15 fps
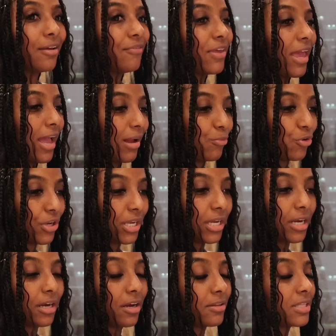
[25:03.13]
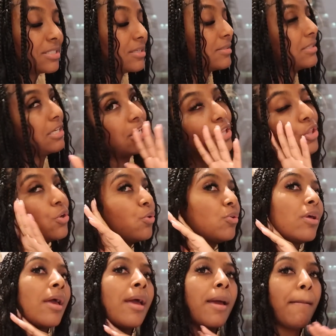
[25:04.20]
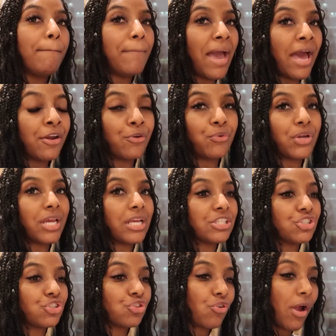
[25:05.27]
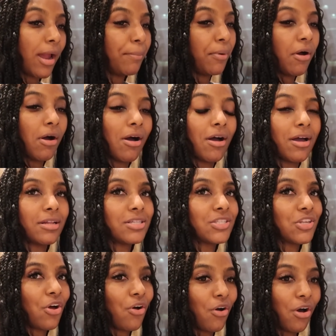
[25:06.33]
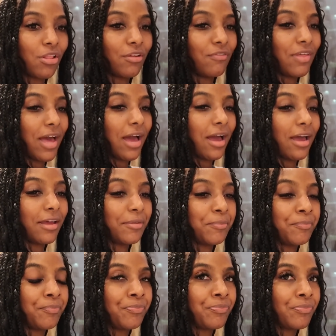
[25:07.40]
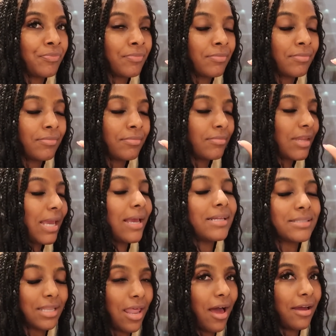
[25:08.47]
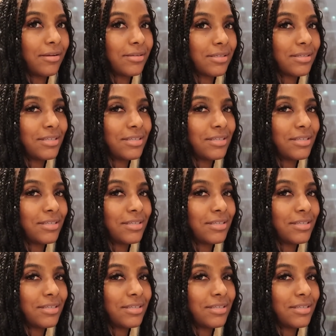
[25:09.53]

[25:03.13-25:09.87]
of camera gear. This doesn't include batteries, tripods, all of that. It's a lot.